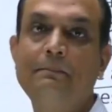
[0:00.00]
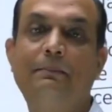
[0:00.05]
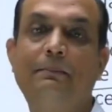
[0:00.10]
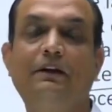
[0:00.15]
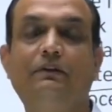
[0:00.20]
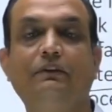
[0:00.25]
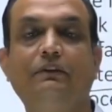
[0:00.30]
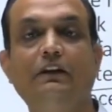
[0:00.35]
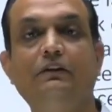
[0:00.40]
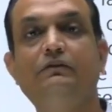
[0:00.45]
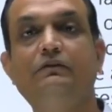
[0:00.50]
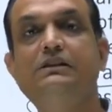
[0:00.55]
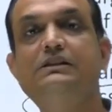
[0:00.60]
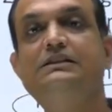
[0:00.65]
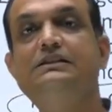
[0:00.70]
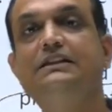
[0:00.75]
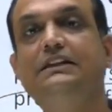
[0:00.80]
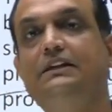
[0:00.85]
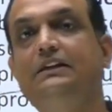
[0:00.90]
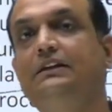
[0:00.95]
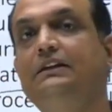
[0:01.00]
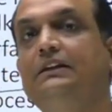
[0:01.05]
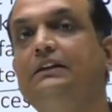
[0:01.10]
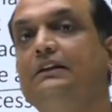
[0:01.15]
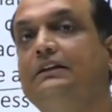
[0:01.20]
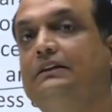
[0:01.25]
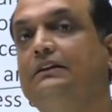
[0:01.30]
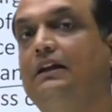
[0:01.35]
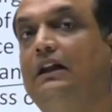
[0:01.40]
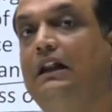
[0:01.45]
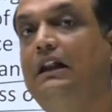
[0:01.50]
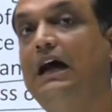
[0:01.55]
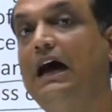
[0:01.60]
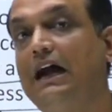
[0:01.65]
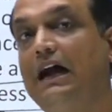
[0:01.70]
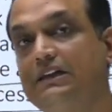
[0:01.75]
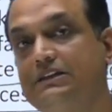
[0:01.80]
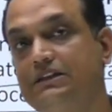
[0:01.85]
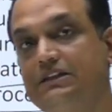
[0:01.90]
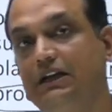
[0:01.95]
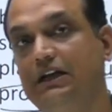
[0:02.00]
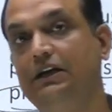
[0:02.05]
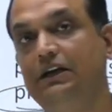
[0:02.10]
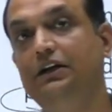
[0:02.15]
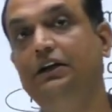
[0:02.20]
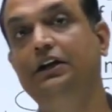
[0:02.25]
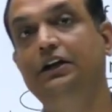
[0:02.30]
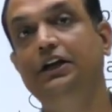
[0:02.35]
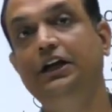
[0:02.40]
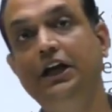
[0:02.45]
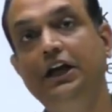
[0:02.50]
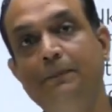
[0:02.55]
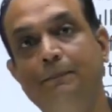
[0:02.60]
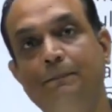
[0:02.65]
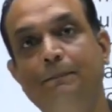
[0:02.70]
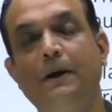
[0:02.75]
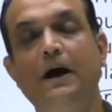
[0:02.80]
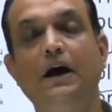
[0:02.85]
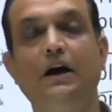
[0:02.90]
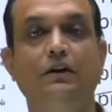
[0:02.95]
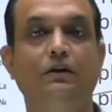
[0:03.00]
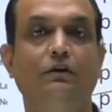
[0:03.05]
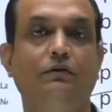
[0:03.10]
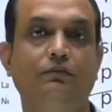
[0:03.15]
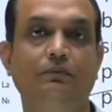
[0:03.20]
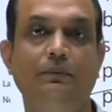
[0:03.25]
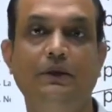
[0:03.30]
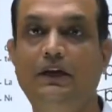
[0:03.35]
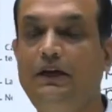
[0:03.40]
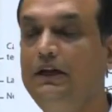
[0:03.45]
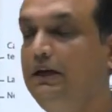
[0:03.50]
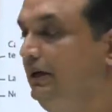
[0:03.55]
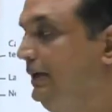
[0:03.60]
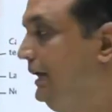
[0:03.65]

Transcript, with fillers: But when you will see the larger deep part of medial